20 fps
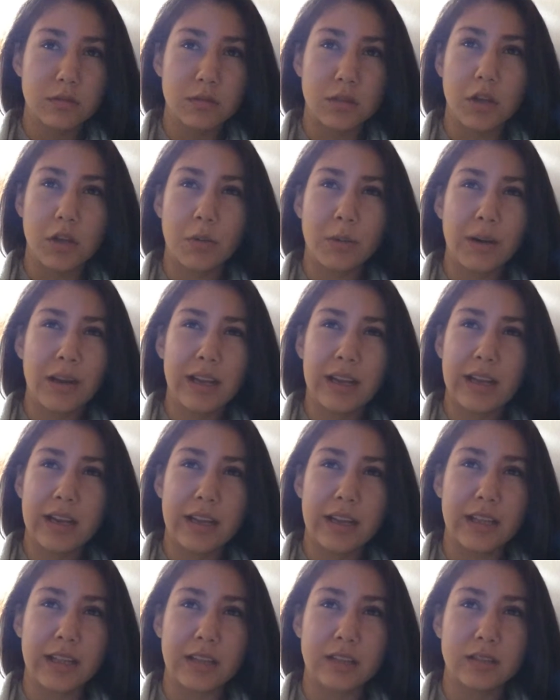No, we didn't get
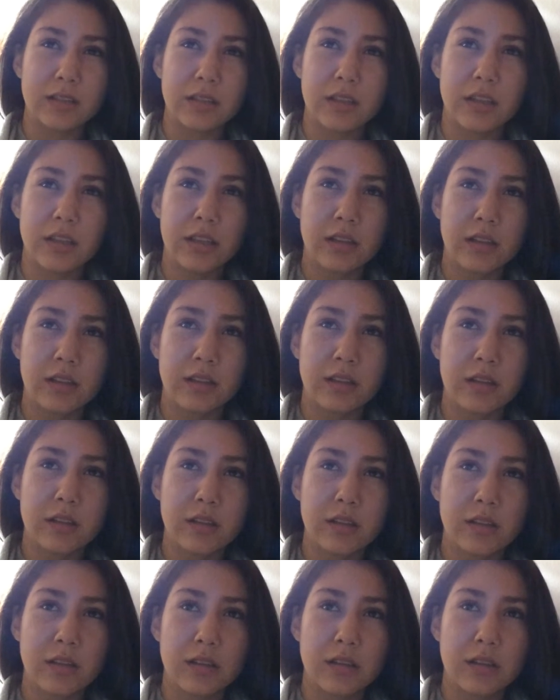it yesterday.
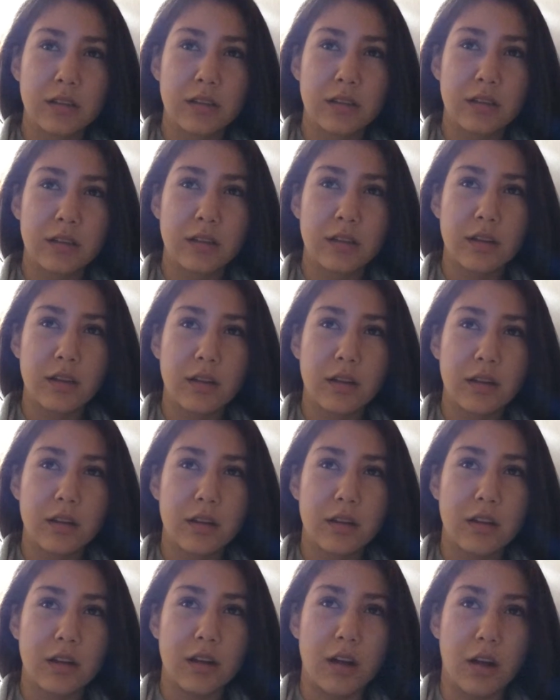2 days.
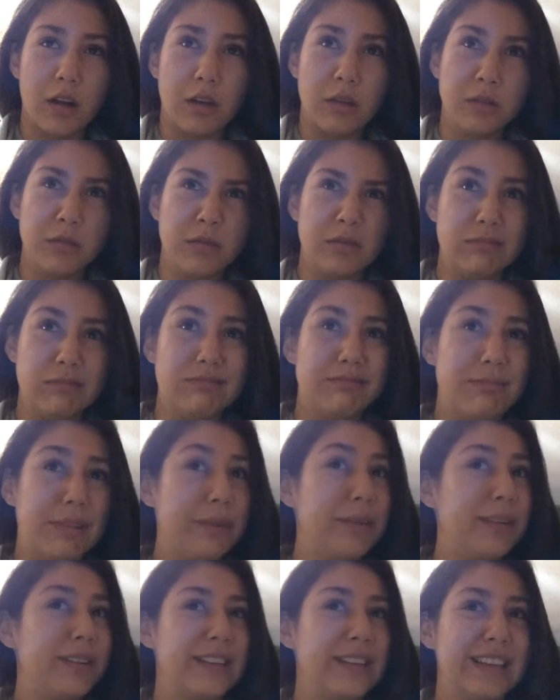Oh,
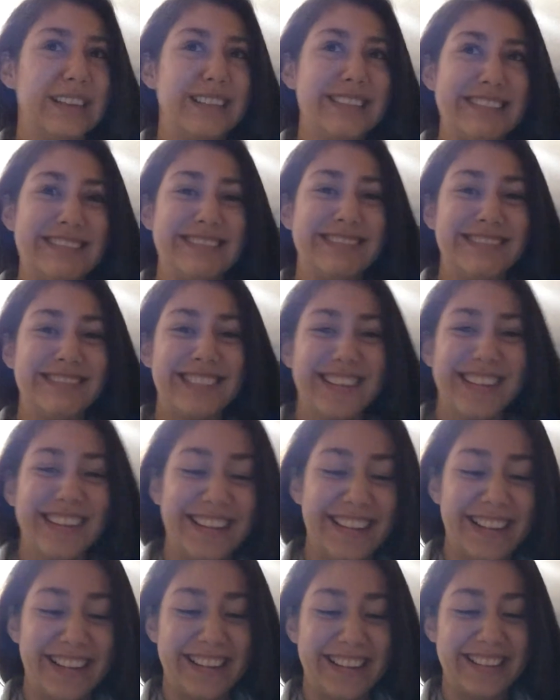maybe, yeah.
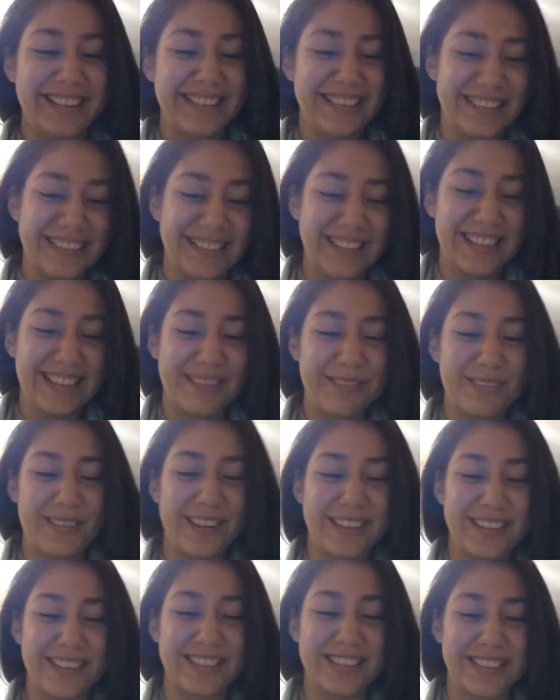Yeah, that
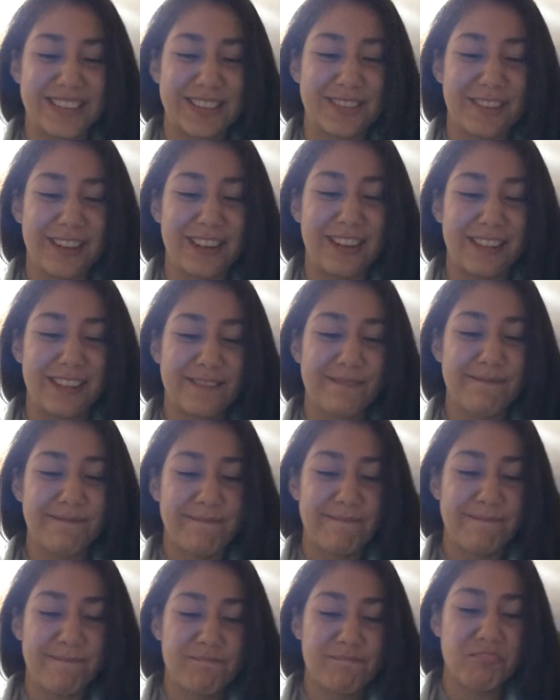probably is why.
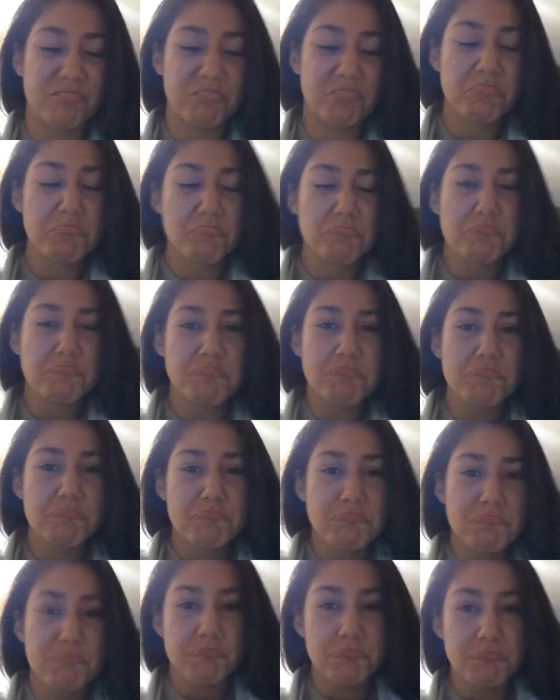
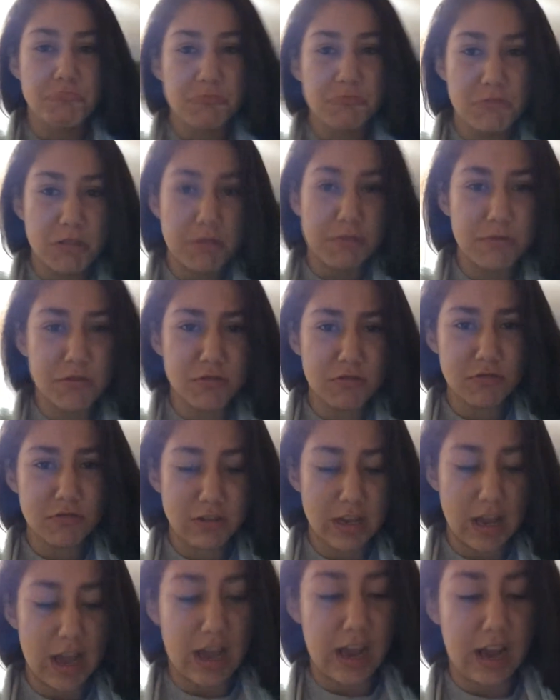I'm so
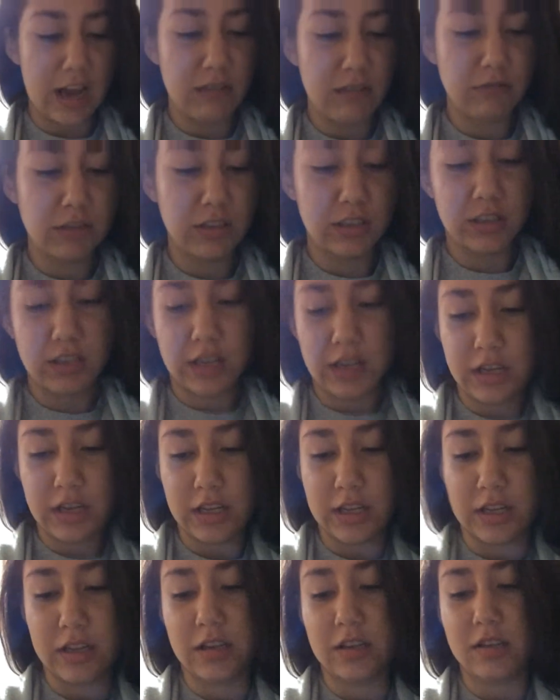sad. I was
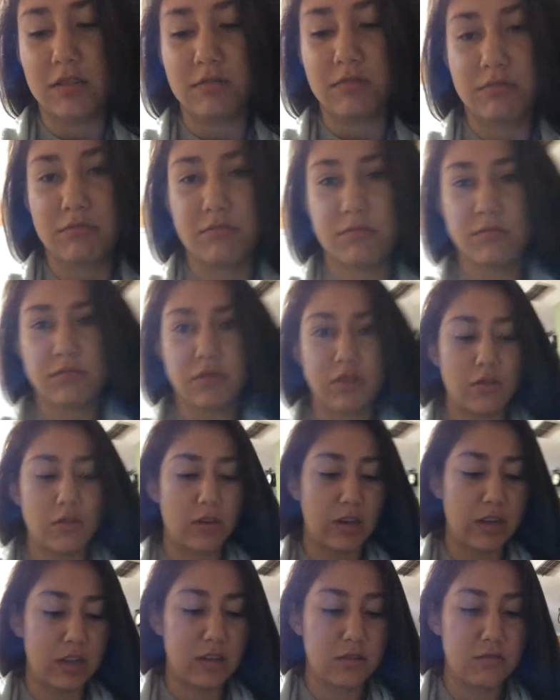excited.
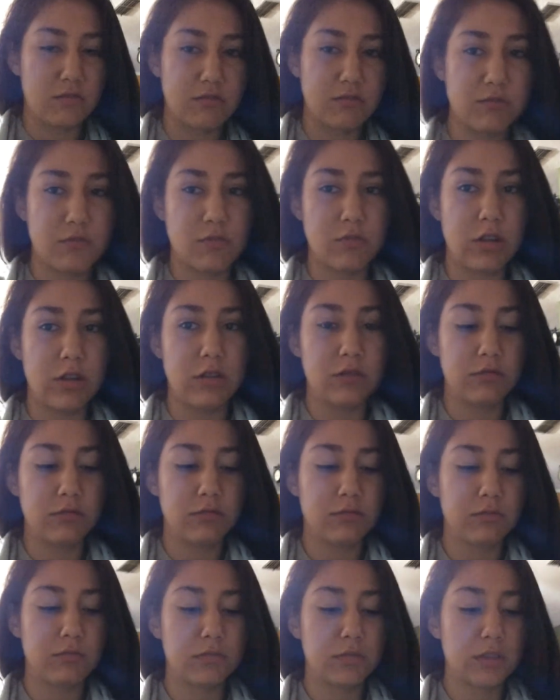Alright, well,
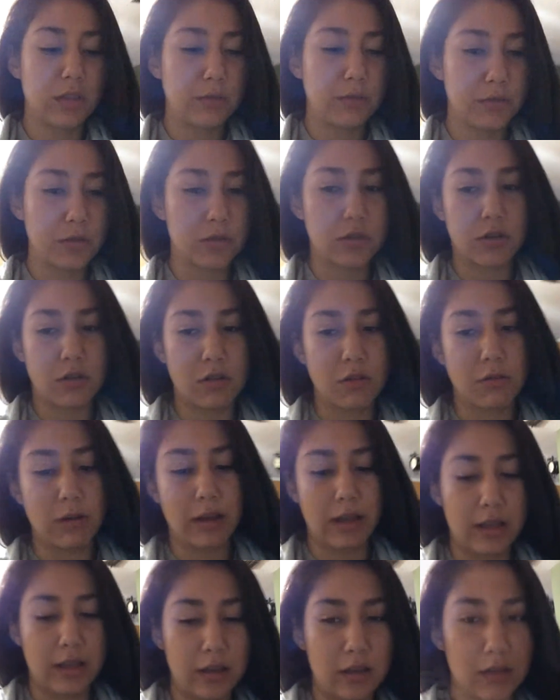time to throw it
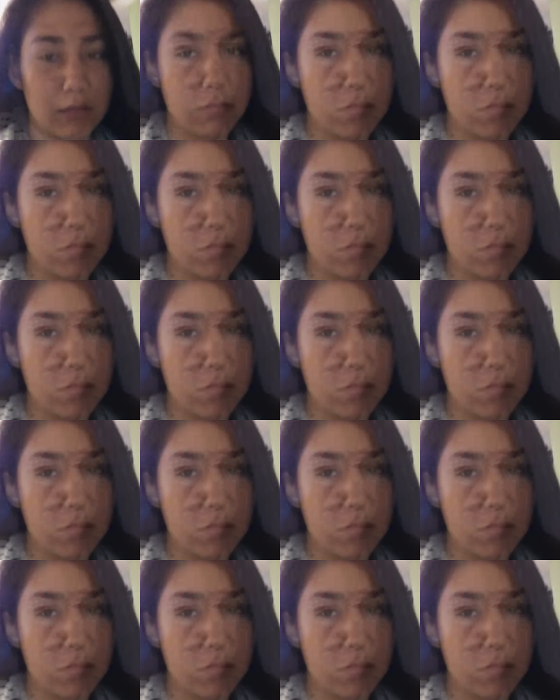away.